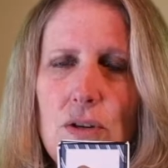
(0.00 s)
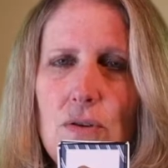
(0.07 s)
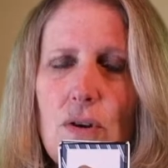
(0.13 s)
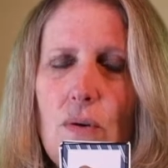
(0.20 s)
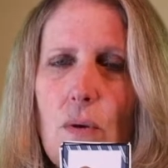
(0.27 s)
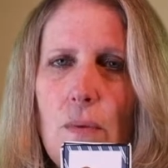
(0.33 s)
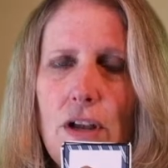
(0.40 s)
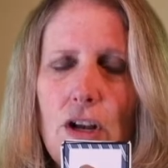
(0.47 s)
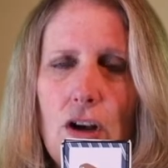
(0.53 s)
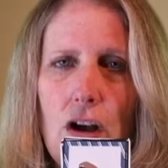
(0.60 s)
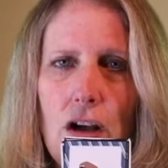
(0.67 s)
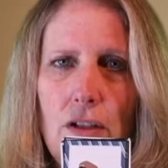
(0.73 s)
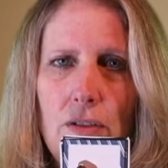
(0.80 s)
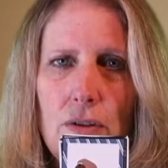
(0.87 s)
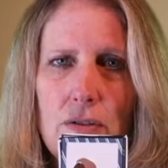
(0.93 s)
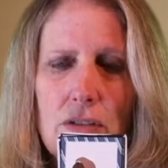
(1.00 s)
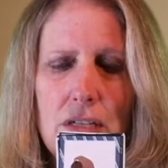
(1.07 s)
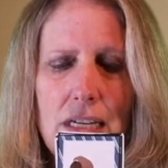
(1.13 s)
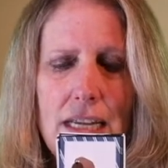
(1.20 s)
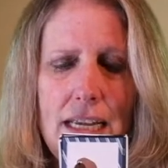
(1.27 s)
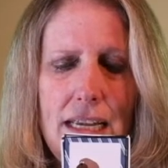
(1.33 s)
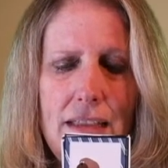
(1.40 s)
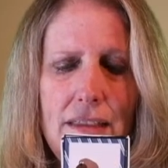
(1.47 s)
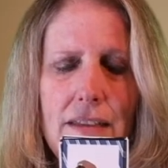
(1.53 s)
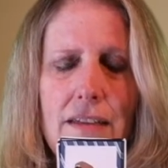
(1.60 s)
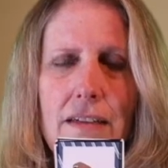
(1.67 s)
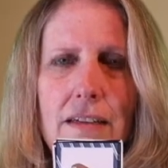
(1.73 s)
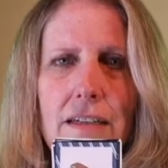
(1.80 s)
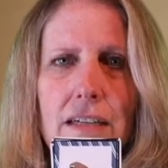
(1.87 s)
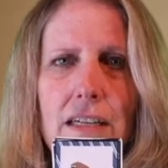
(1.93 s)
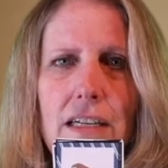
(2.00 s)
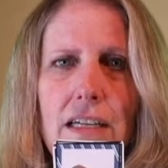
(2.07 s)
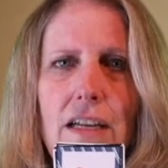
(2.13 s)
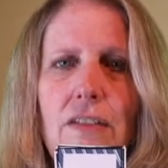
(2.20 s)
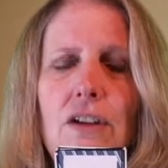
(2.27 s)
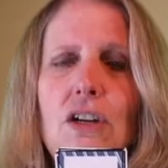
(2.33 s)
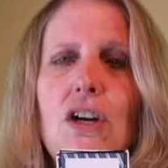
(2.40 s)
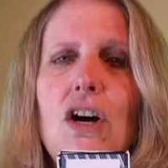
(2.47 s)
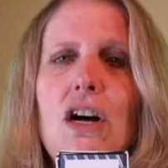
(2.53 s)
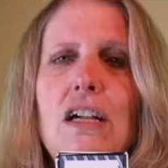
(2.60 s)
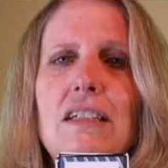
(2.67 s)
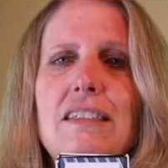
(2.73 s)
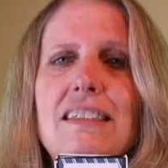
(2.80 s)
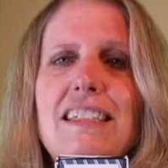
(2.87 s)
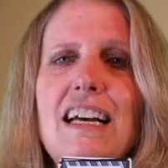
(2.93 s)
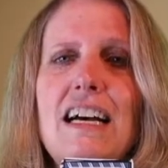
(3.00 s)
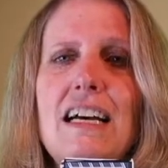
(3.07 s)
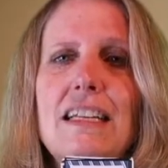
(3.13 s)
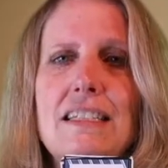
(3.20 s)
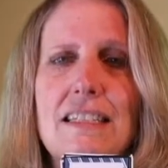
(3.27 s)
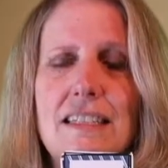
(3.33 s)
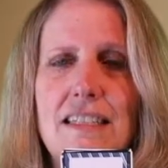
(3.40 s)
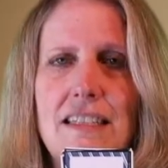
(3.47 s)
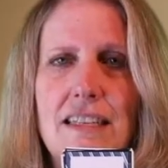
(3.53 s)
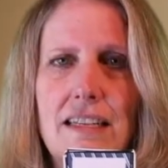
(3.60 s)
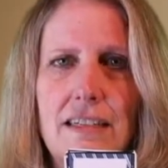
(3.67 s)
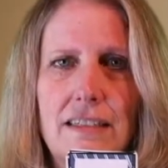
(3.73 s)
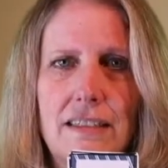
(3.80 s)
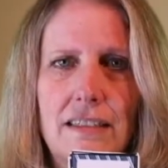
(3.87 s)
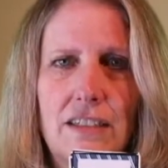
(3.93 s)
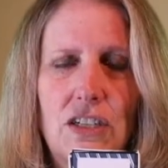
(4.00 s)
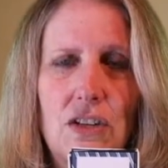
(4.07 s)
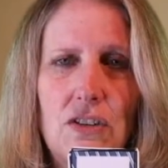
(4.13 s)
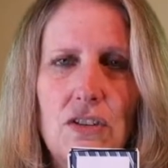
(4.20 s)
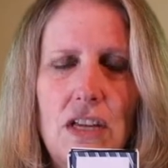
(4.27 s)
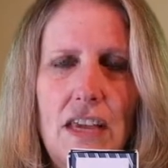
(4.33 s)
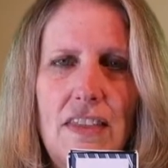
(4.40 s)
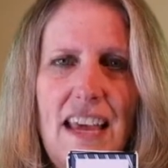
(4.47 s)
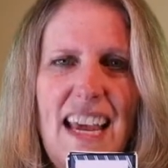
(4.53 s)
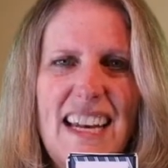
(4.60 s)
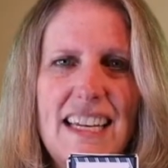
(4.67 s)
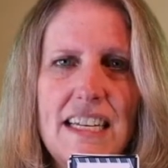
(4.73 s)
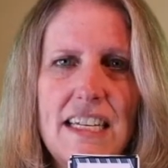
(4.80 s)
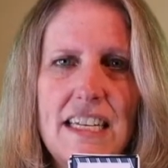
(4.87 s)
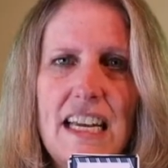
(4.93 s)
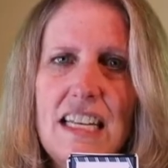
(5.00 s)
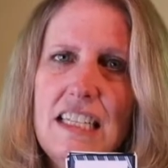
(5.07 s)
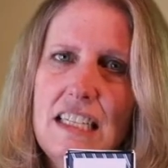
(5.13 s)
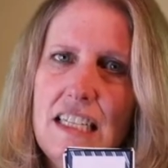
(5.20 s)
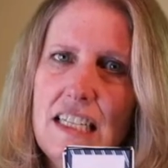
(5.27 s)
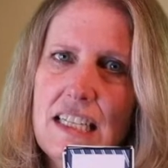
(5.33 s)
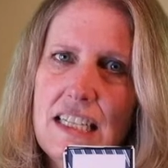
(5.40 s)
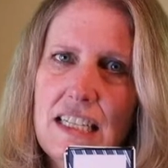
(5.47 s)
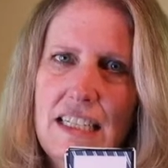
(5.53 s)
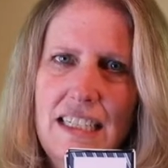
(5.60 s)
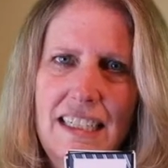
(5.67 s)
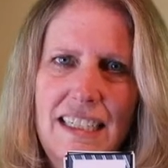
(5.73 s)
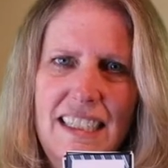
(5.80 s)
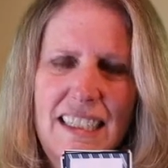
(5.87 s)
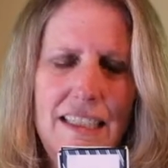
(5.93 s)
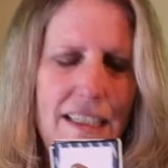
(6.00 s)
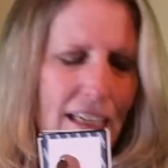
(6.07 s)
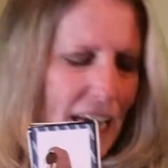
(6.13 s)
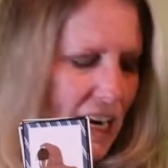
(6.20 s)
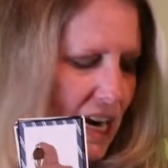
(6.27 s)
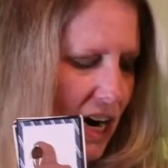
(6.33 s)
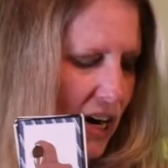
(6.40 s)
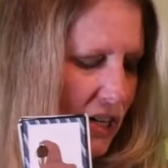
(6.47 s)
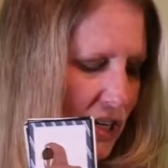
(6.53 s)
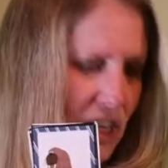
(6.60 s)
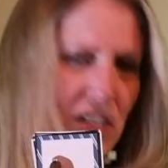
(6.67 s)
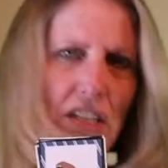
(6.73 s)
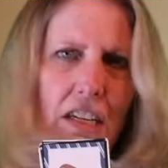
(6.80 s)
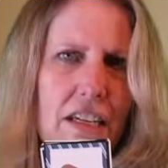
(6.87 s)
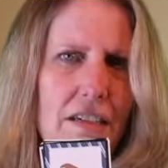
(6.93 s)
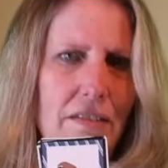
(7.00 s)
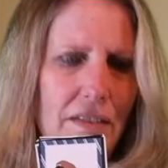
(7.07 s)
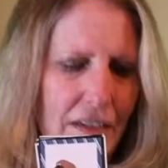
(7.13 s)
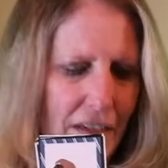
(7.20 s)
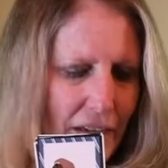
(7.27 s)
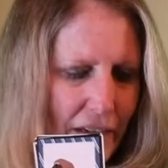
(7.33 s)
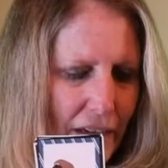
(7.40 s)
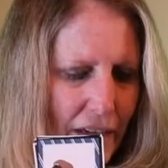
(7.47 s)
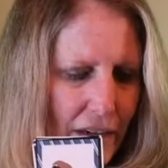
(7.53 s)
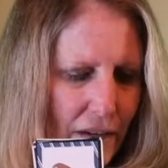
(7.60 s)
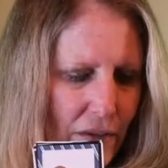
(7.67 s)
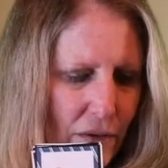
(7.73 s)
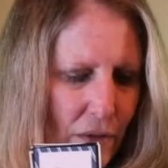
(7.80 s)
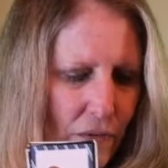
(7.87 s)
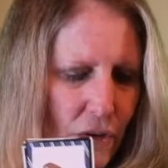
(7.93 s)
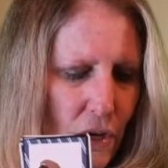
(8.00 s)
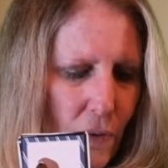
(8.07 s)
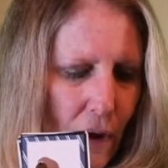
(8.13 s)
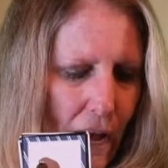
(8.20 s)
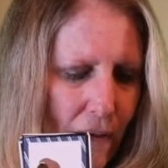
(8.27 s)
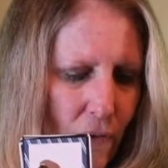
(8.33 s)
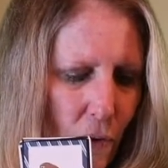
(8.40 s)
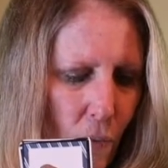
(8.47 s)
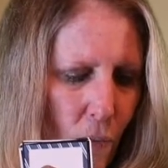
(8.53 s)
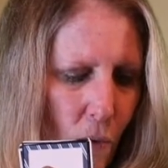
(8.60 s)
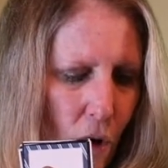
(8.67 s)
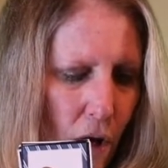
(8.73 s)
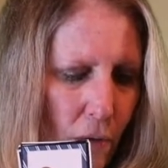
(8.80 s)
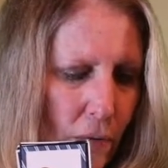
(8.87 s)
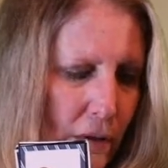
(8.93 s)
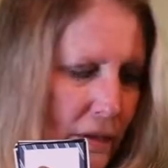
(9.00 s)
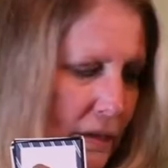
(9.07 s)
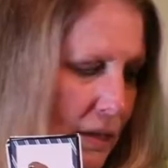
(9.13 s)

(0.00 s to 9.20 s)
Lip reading: you know what we call those teeth? They're called tusks. Can you say that? Tusks. Kind of hard, isn't it? So if you have a walrus,